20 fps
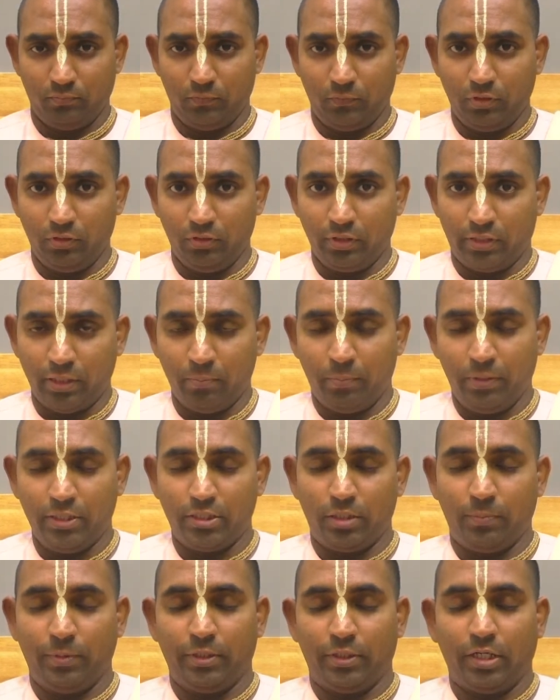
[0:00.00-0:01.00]
You can please
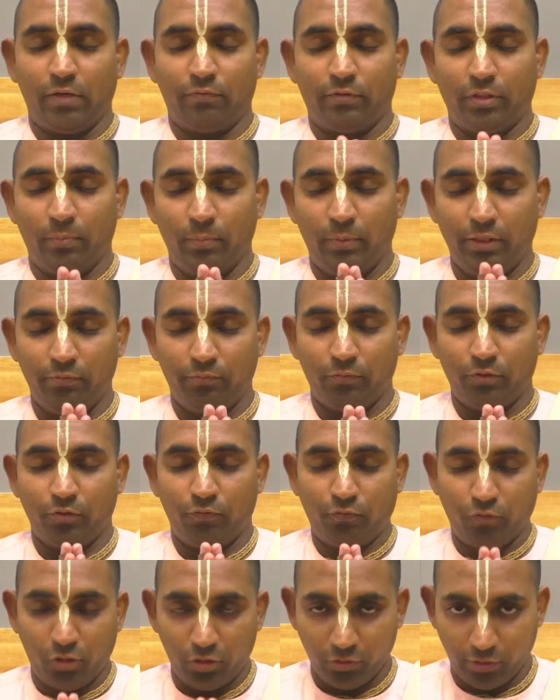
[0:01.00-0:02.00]
repeat after me.
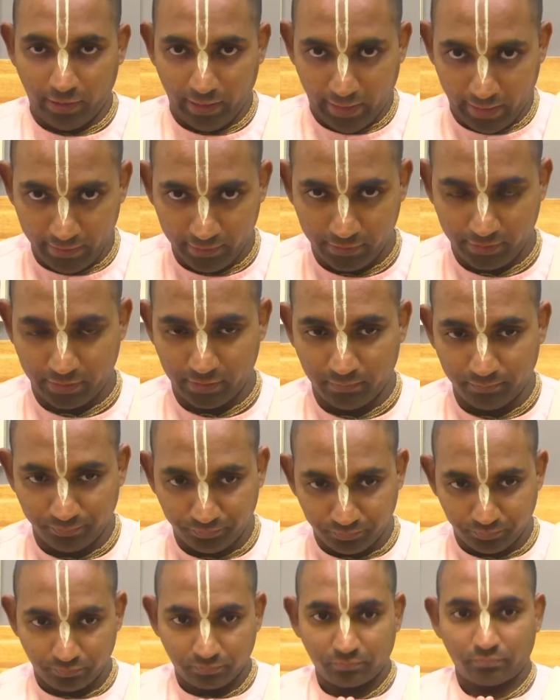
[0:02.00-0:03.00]
Fold your hands.
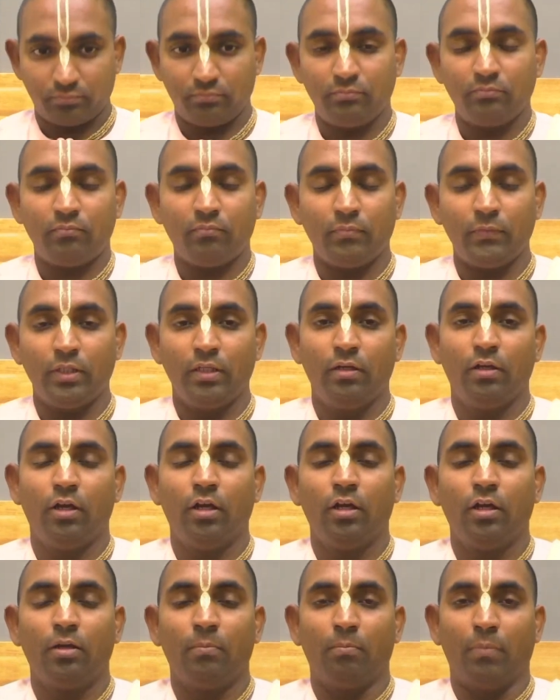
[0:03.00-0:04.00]

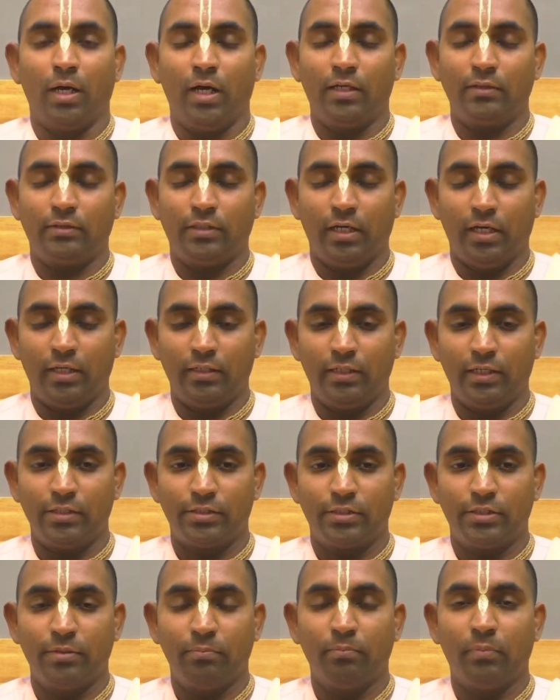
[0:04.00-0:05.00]
Mata
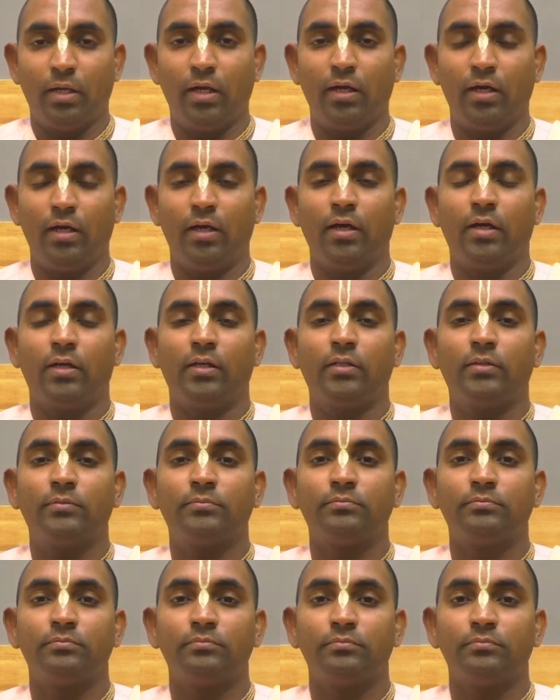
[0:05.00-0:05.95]
Narasimha,